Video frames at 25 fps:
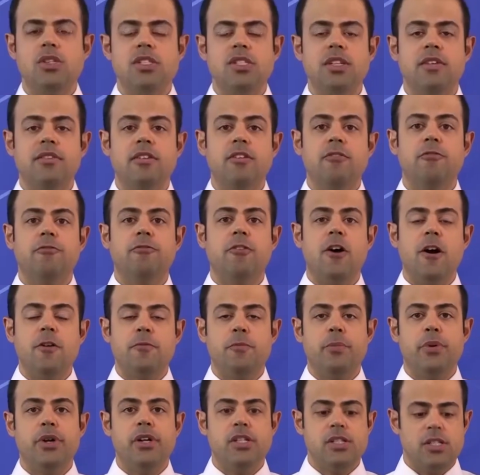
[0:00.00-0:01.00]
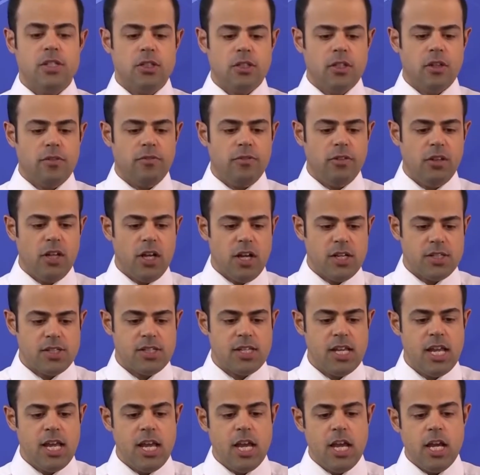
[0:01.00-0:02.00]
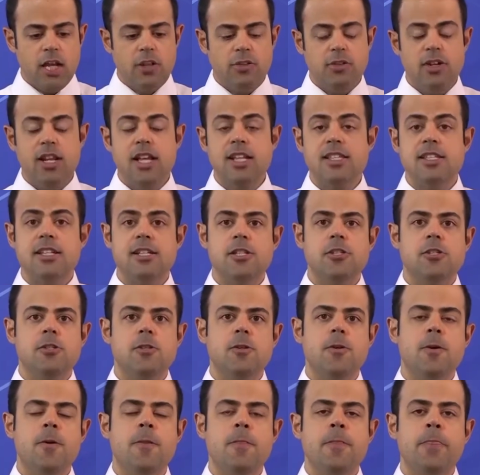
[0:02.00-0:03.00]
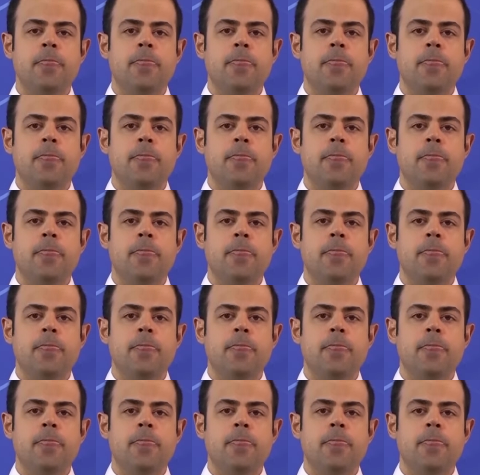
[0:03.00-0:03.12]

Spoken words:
75% of loss related to